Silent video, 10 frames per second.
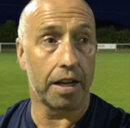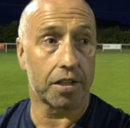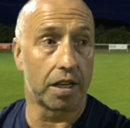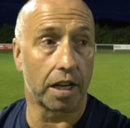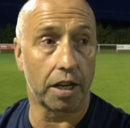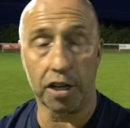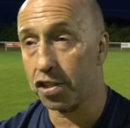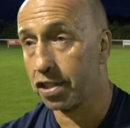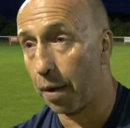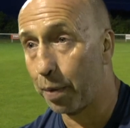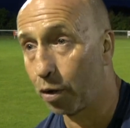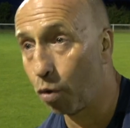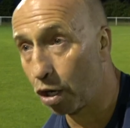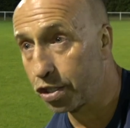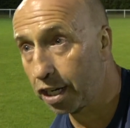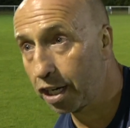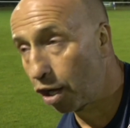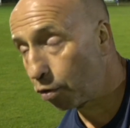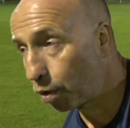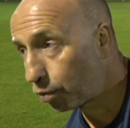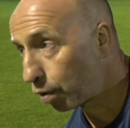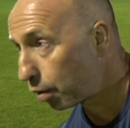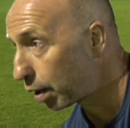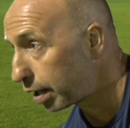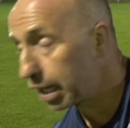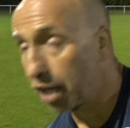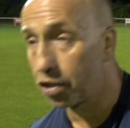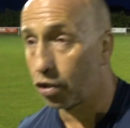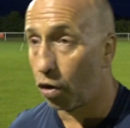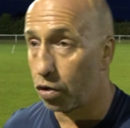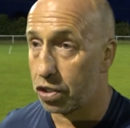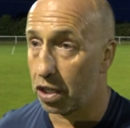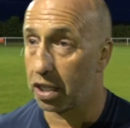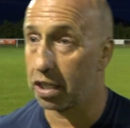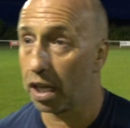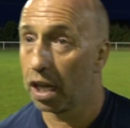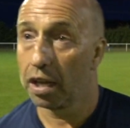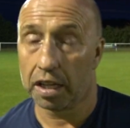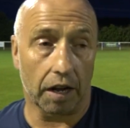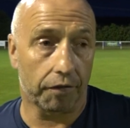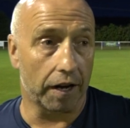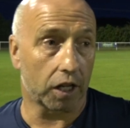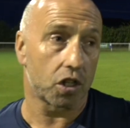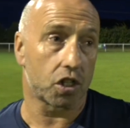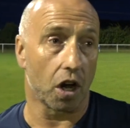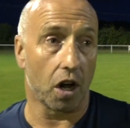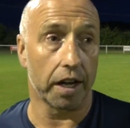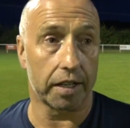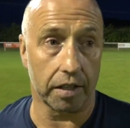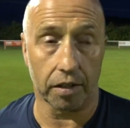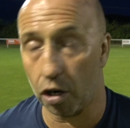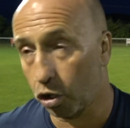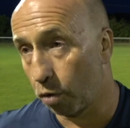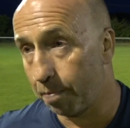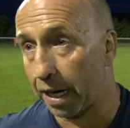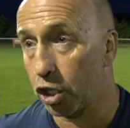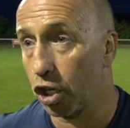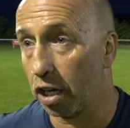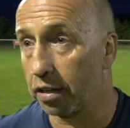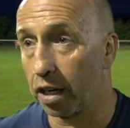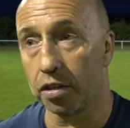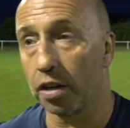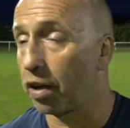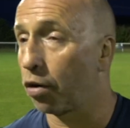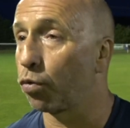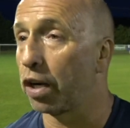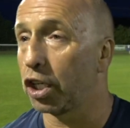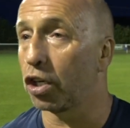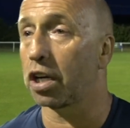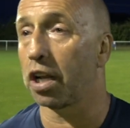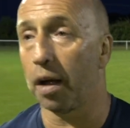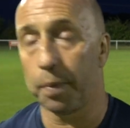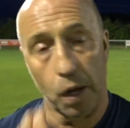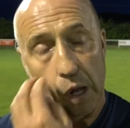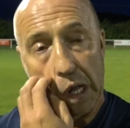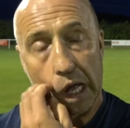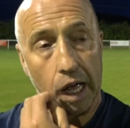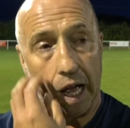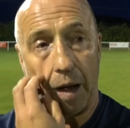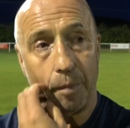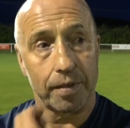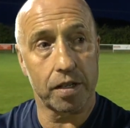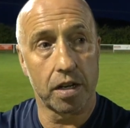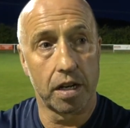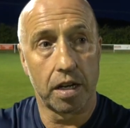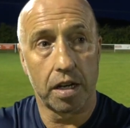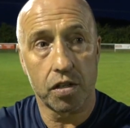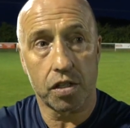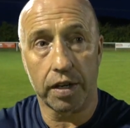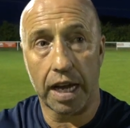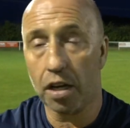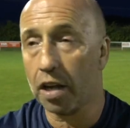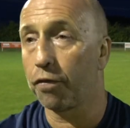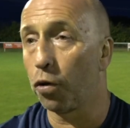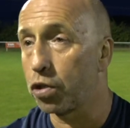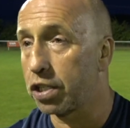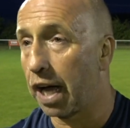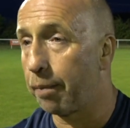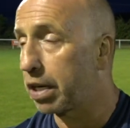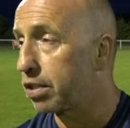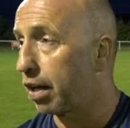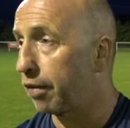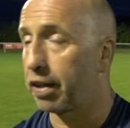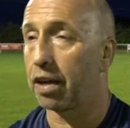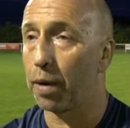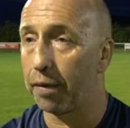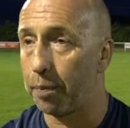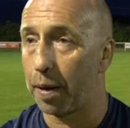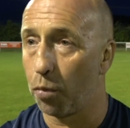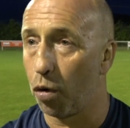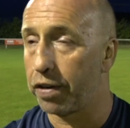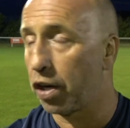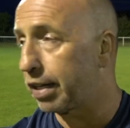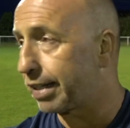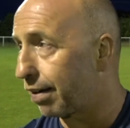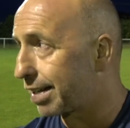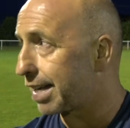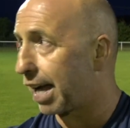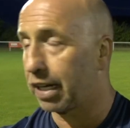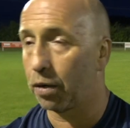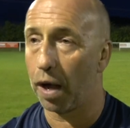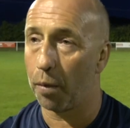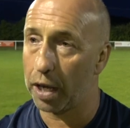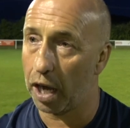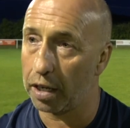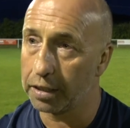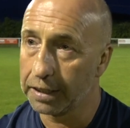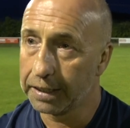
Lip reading: Listen, another step in quality, you know. We're the underdogs and they're a very good side. They've got a good manager. They're a really good club. So, looking forward to that because I think I will have a bit more of an idea exactly where we are.